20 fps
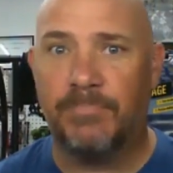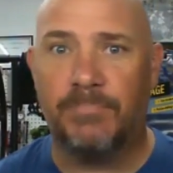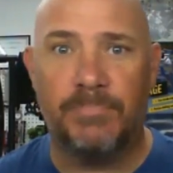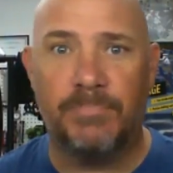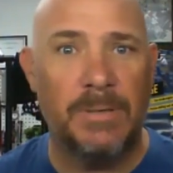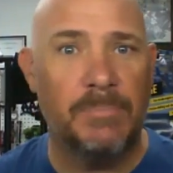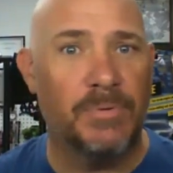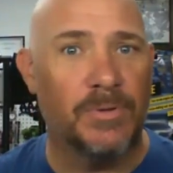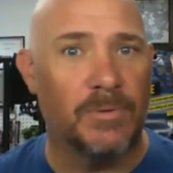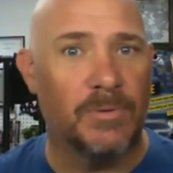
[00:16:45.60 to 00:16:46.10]

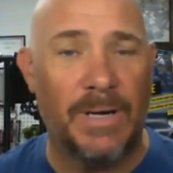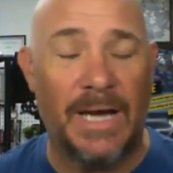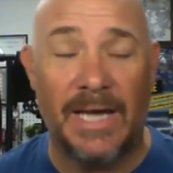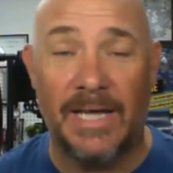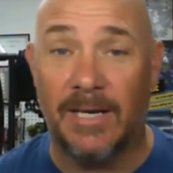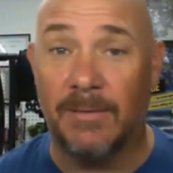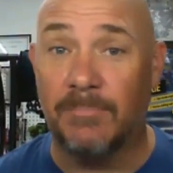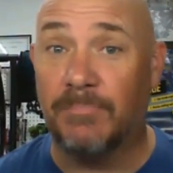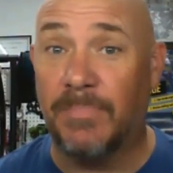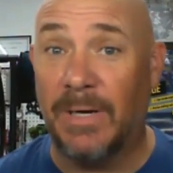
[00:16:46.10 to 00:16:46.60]
people are
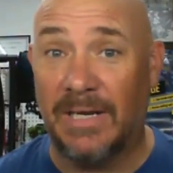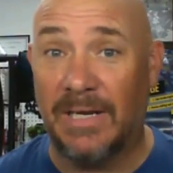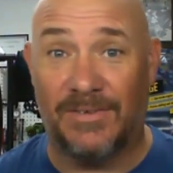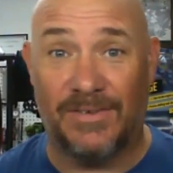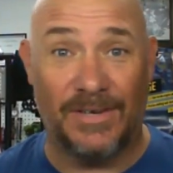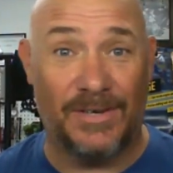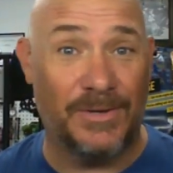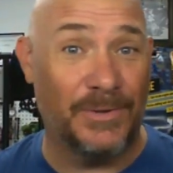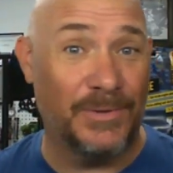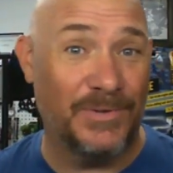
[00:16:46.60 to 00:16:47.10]
buying up
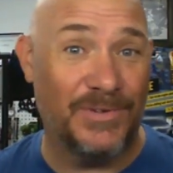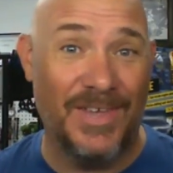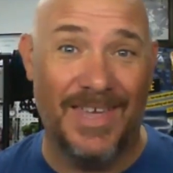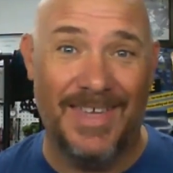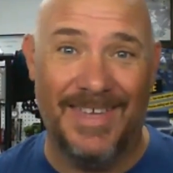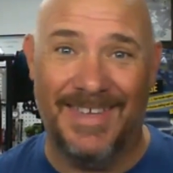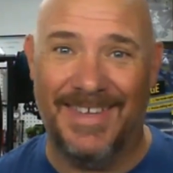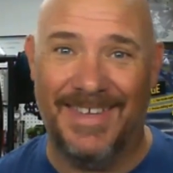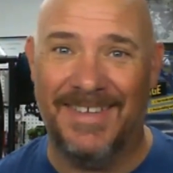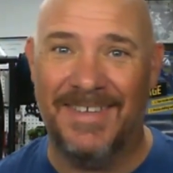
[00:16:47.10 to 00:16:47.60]
bicycles,
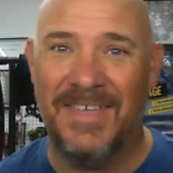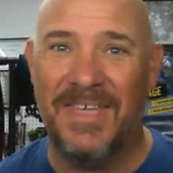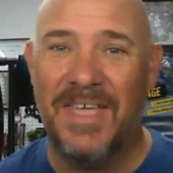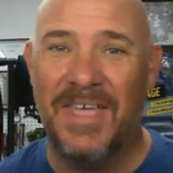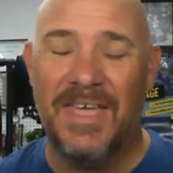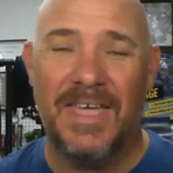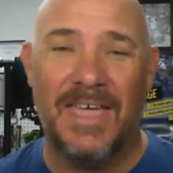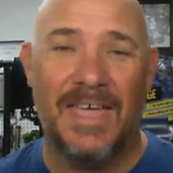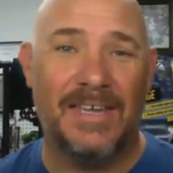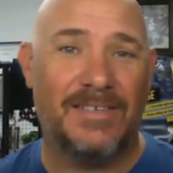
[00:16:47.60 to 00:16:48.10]

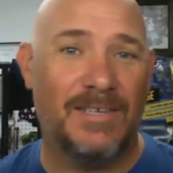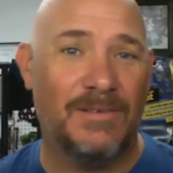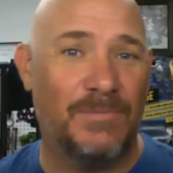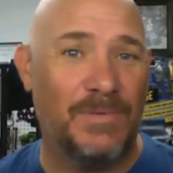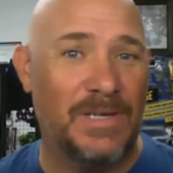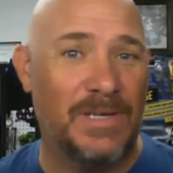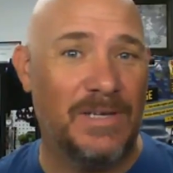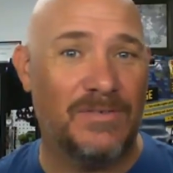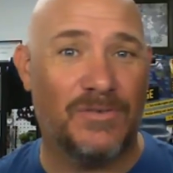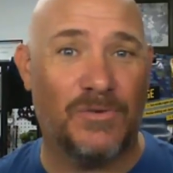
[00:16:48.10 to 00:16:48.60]

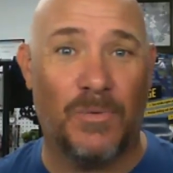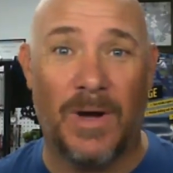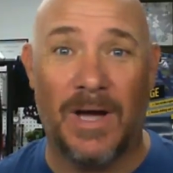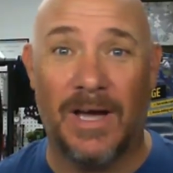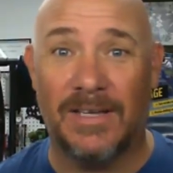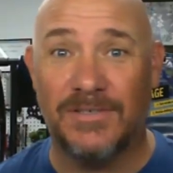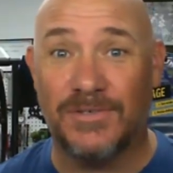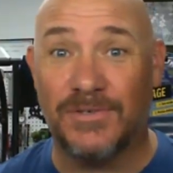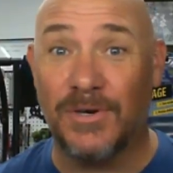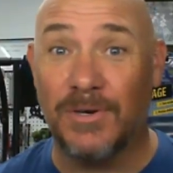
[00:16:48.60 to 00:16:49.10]
ATVs,
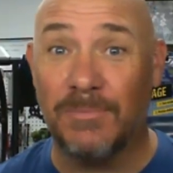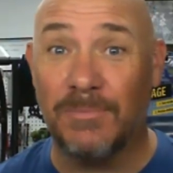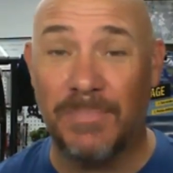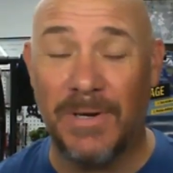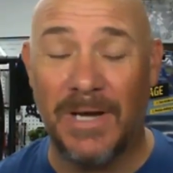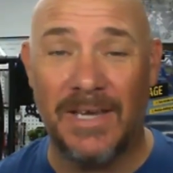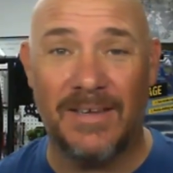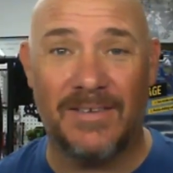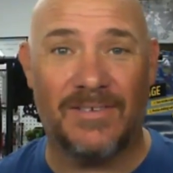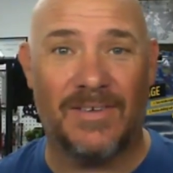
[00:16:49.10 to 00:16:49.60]
quads, dirt
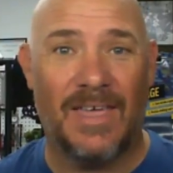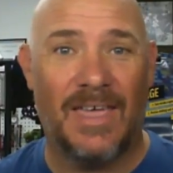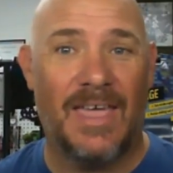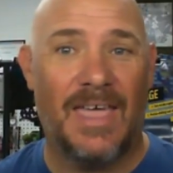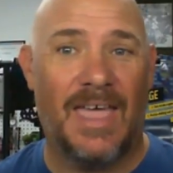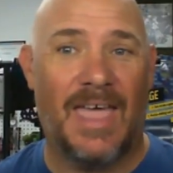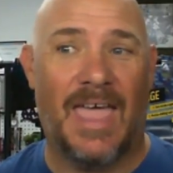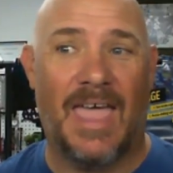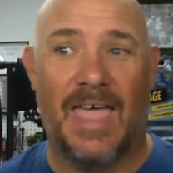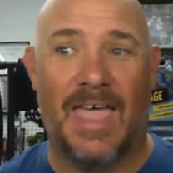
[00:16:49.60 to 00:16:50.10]
bikes,
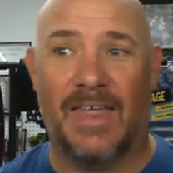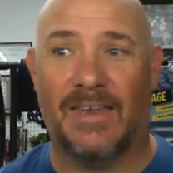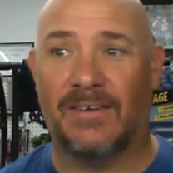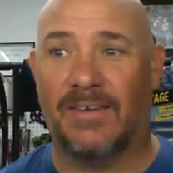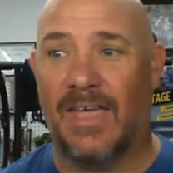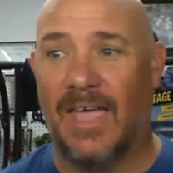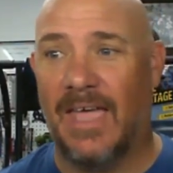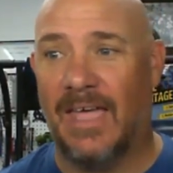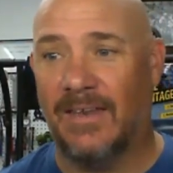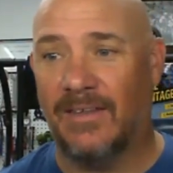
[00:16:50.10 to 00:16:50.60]

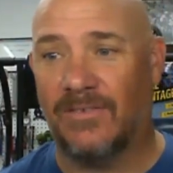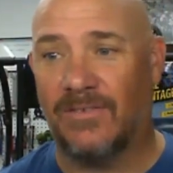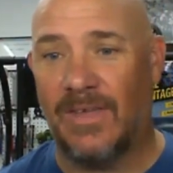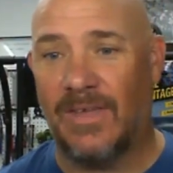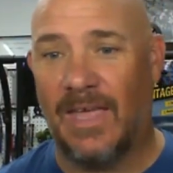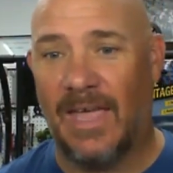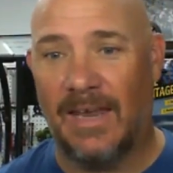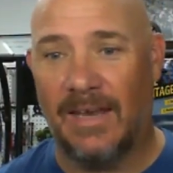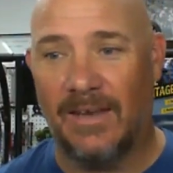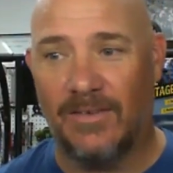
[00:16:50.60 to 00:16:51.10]
and
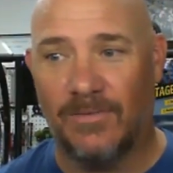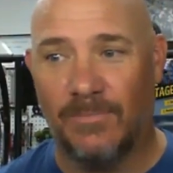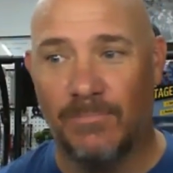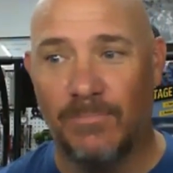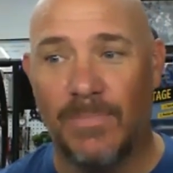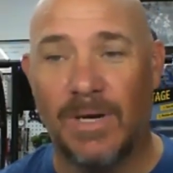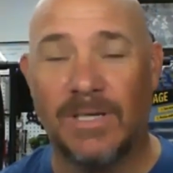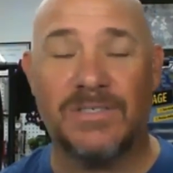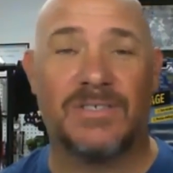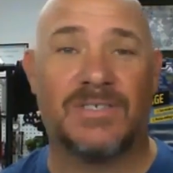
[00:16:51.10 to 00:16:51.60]
as
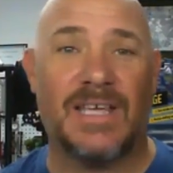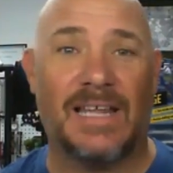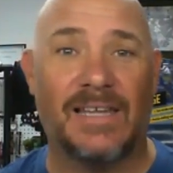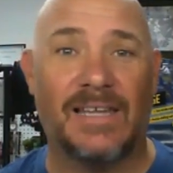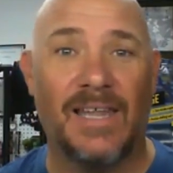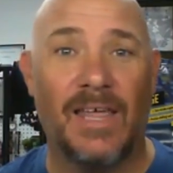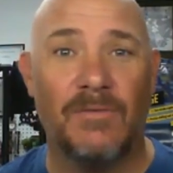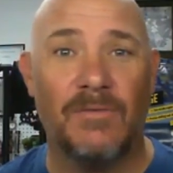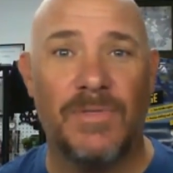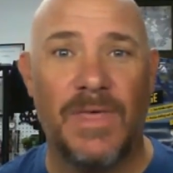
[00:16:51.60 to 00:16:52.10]
much as I
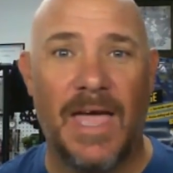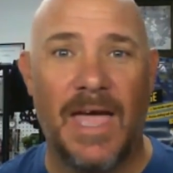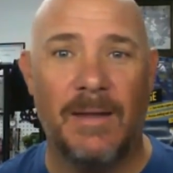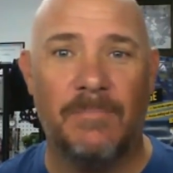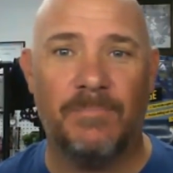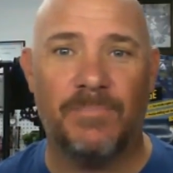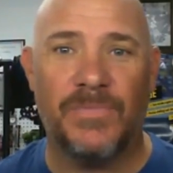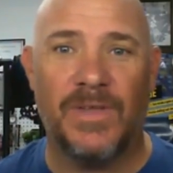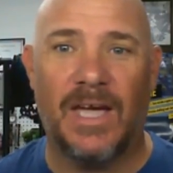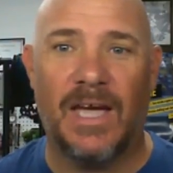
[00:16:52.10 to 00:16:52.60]
love
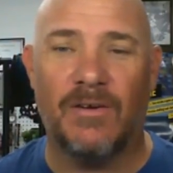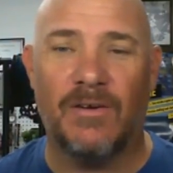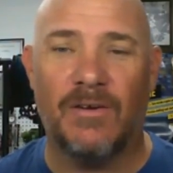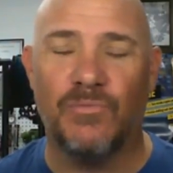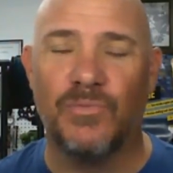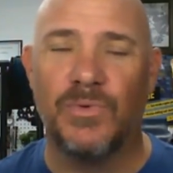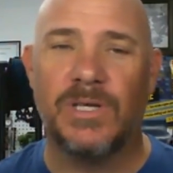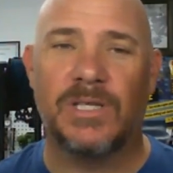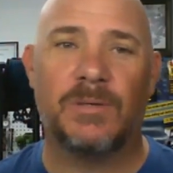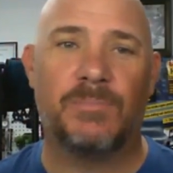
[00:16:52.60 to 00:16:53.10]
that, I
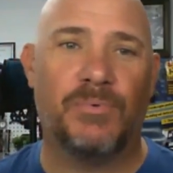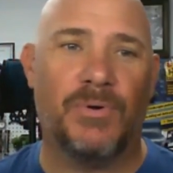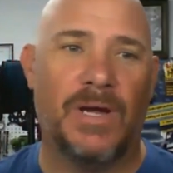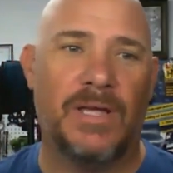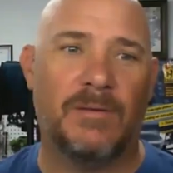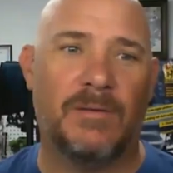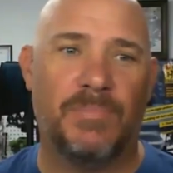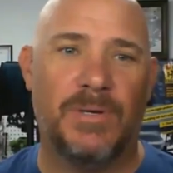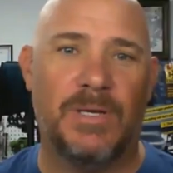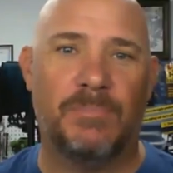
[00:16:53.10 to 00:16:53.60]
really pray
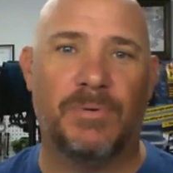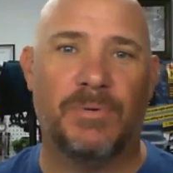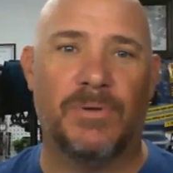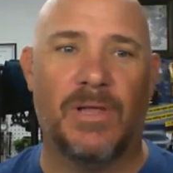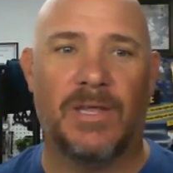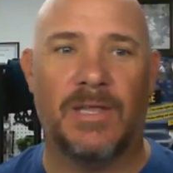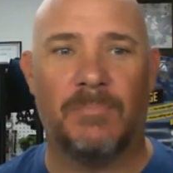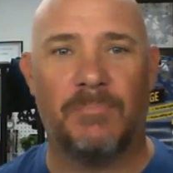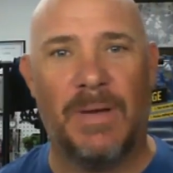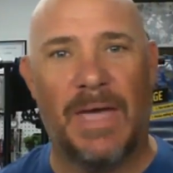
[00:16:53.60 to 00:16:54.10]
that people
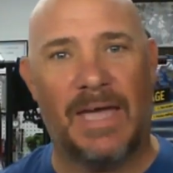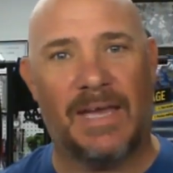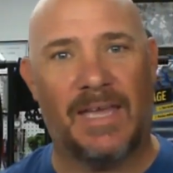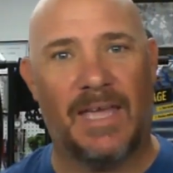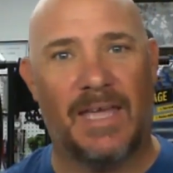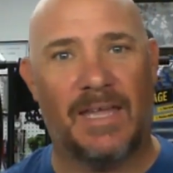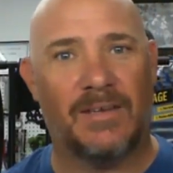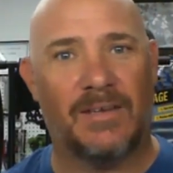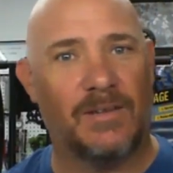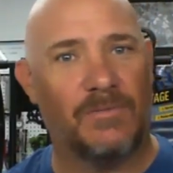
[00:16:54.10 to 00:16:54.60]
on the back
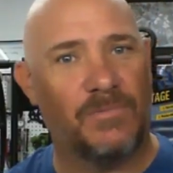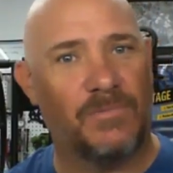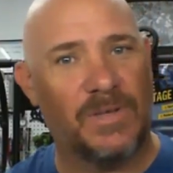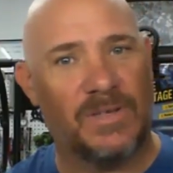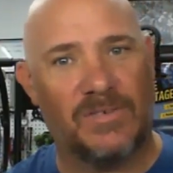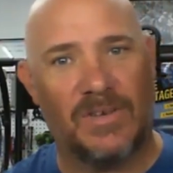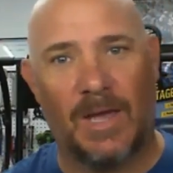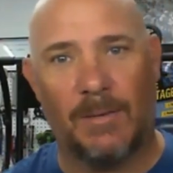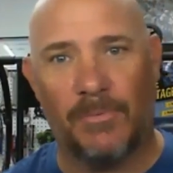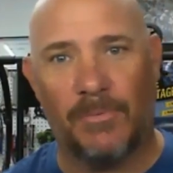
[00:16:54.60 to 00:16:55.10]
end and the
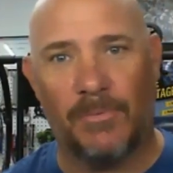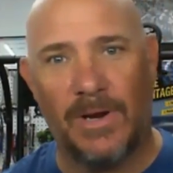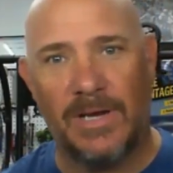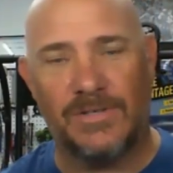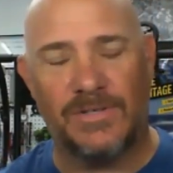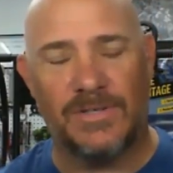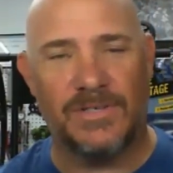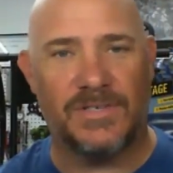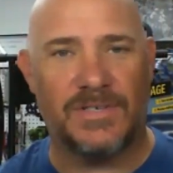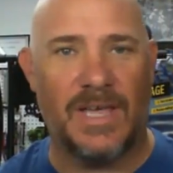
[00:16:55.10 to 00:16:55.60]
fixed
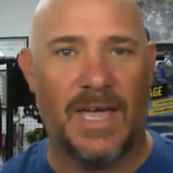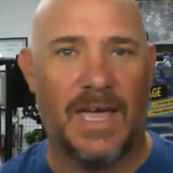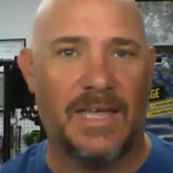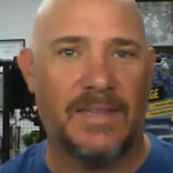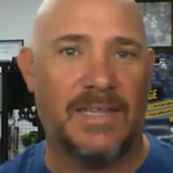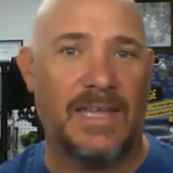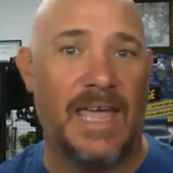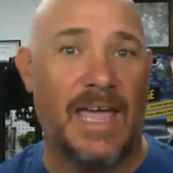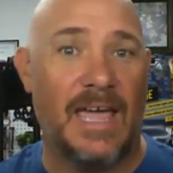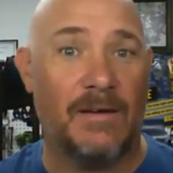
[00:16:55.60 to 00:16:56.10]
operations side,
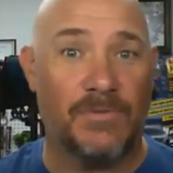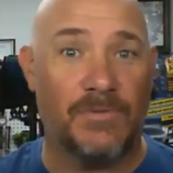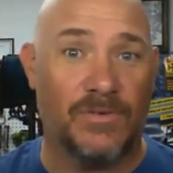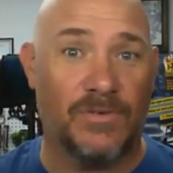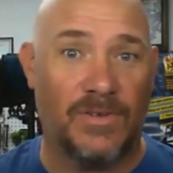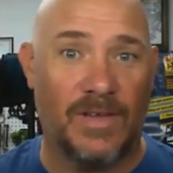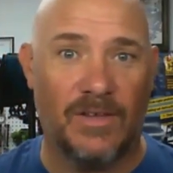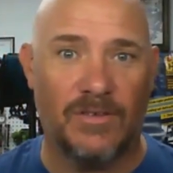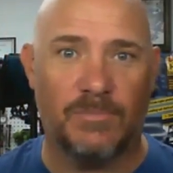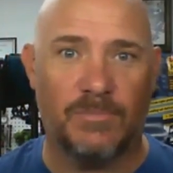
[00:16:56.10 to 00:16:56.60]
the after
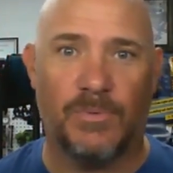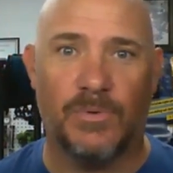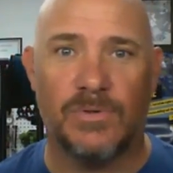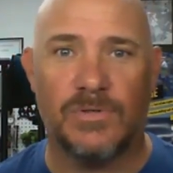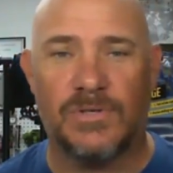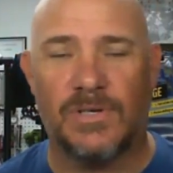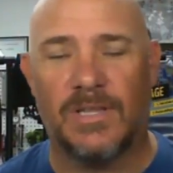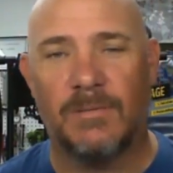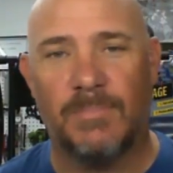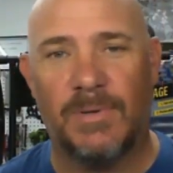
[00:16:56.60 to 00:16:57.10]
sales
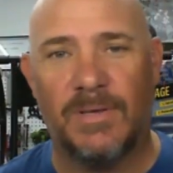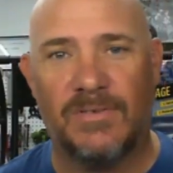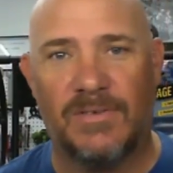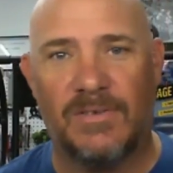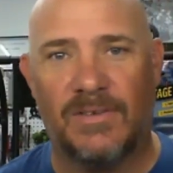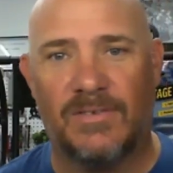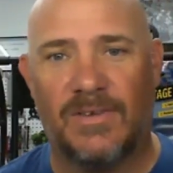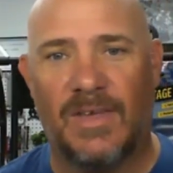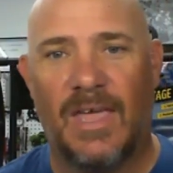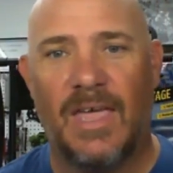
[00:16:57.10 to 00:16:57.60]
portion of the
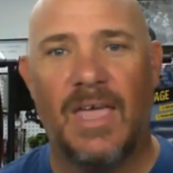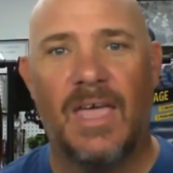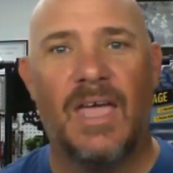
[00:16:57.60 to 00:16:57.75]
business,